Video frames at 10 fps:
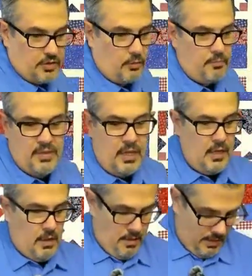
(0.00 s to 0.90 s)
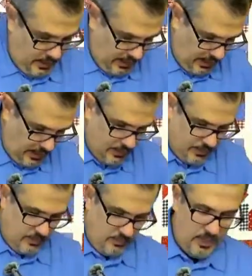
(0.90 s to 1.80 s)
So,
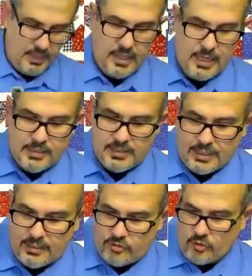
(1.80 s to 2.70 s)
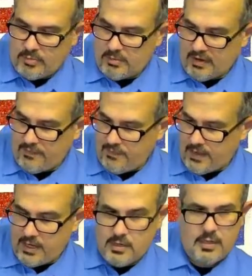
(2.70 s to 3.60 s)
oh, my cat decided to join me at my
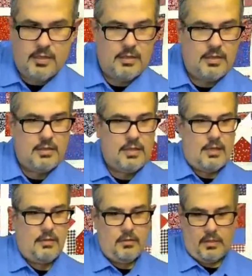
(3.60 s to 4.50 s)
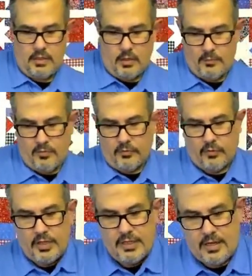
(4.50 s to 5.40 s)
feet. Got a little helpful
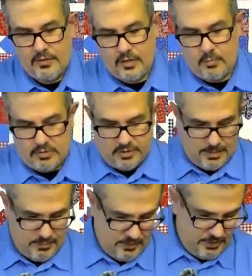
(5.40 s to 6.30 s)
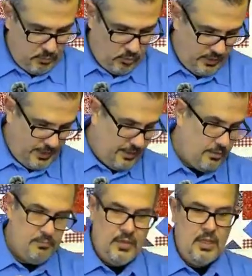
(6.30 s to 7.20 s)
friend down there. Almost stepped on his poor
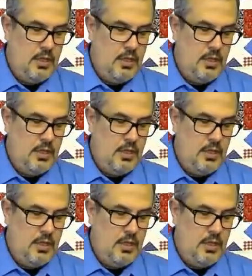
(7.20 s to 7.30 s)
tail.